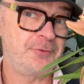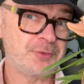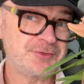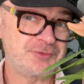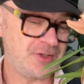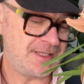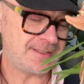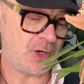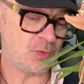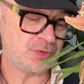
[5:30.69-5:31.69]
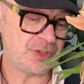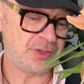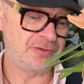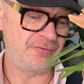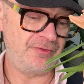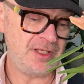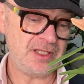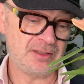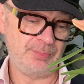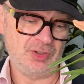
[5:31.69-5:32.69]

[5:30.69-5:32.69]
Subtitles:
Forks of trees are also convenient